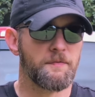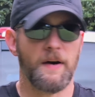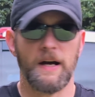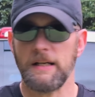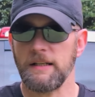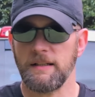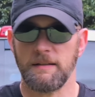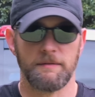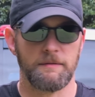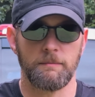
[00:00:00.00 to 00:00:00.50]

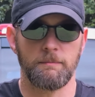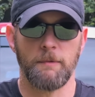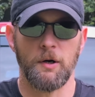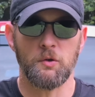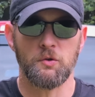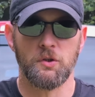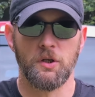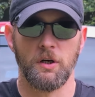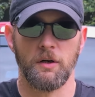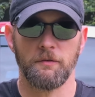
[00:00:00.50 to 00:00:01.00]
find it
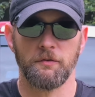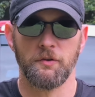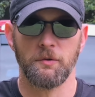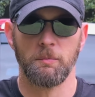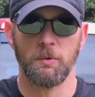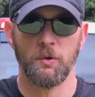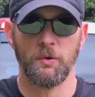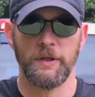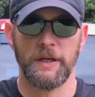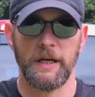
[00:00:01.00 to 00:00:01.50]
most
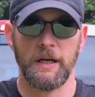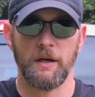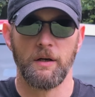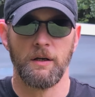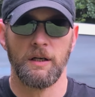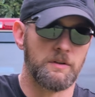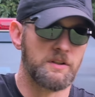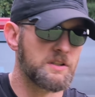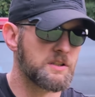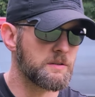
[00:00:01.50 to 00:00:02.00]
comfortable there.
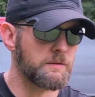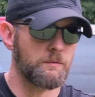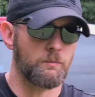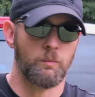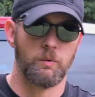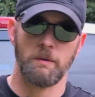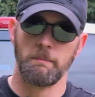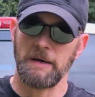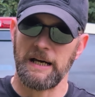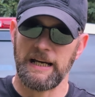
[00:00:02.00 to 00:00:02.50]
It's
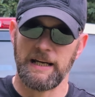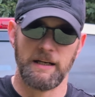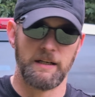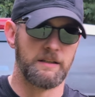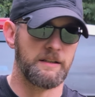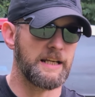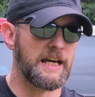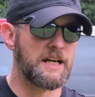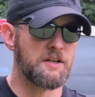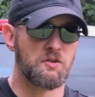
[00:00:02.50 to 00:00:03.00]
where my
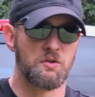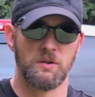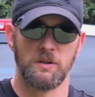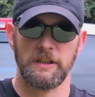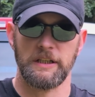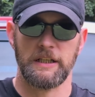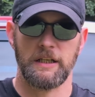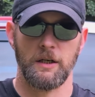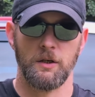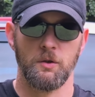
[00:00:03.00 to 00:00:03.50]
hand
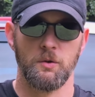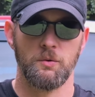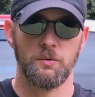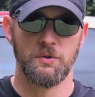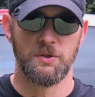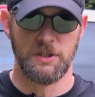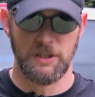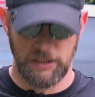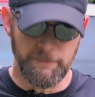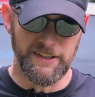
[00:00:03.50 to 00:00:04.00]
naturally
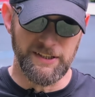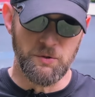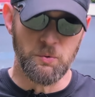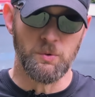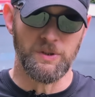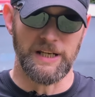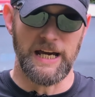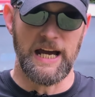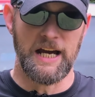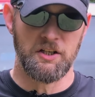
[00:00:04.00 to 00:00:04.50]
goes. This
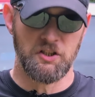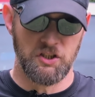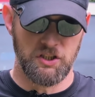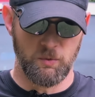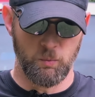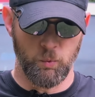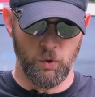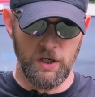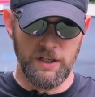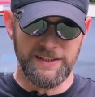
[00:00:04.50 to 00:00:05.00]
one
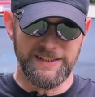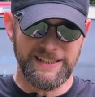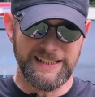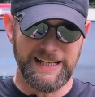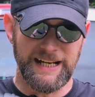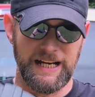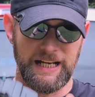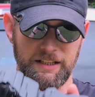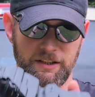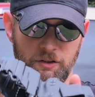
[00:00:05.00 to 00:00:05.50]
actually was
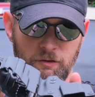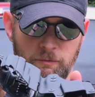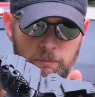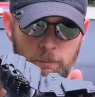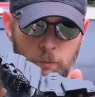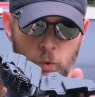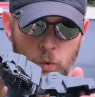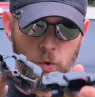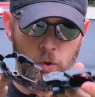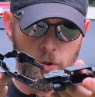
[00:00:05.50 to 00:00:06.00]
kind of
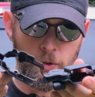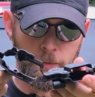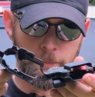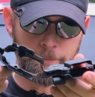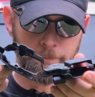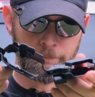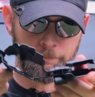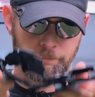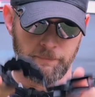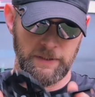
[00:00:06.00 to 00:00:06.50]
more
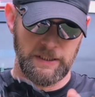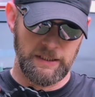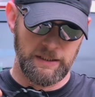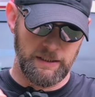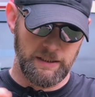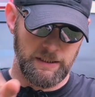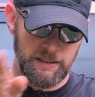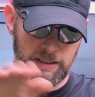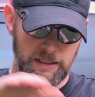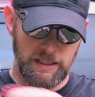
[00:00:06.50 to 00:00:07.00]

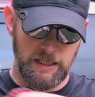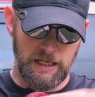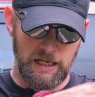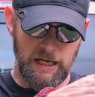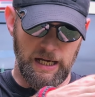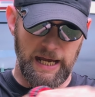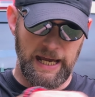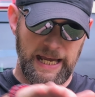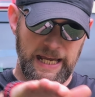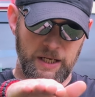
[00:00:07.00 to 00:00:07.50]

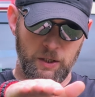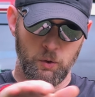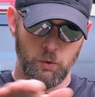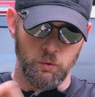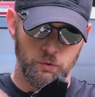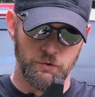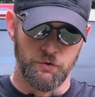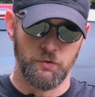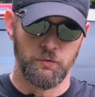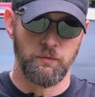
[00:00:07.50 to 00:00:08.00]

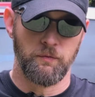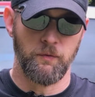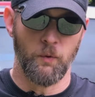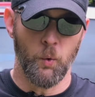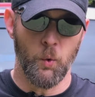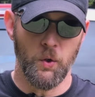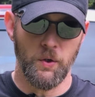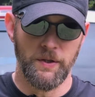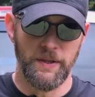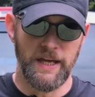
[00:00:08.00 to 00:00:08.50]
angled
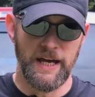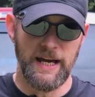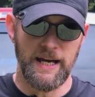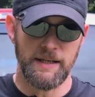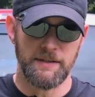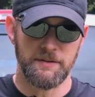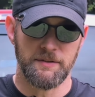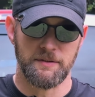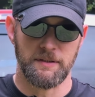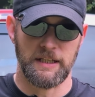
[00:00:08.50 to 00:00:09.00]
for
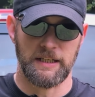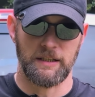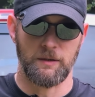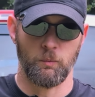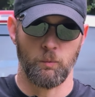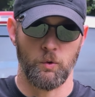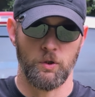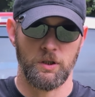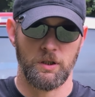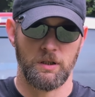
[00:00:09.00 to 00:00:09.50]
that, like a
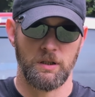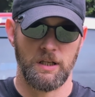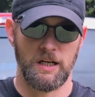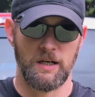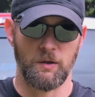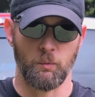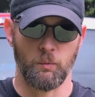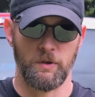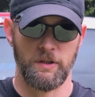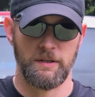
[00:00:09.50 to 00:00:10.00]
1
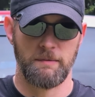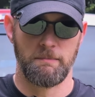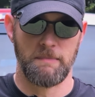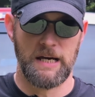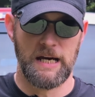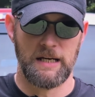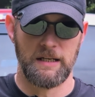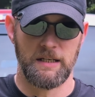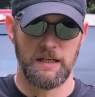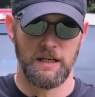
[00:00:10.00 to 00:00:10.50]
o'clock with a
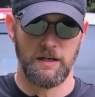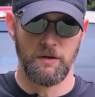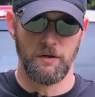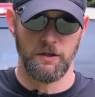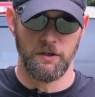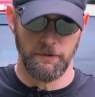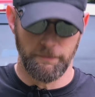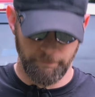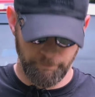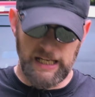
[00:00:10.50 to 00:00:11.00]
mag
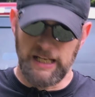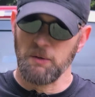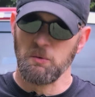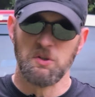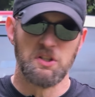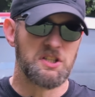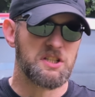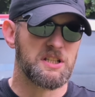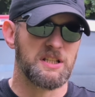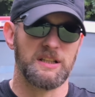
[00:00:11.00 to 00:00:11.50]
carrier. It
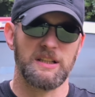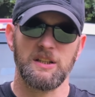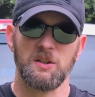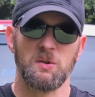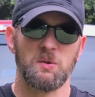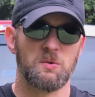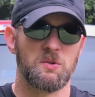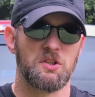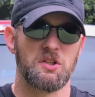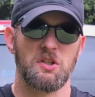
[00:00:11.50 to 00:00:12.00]
was a
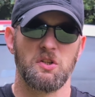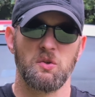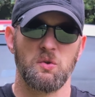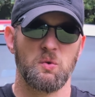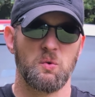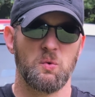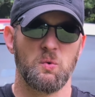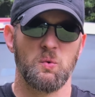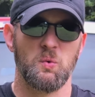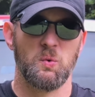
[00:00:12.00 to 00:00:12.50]
little
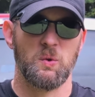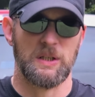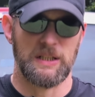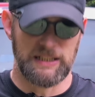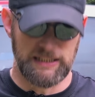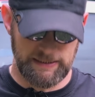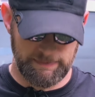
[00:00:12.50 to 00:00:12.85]
too